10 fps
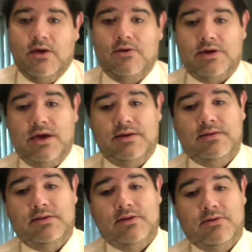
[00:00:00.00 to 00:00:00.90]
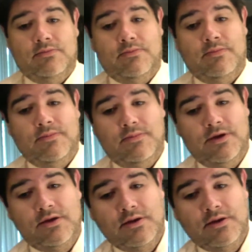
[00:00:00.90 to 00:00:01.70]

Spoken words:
Okay, so here you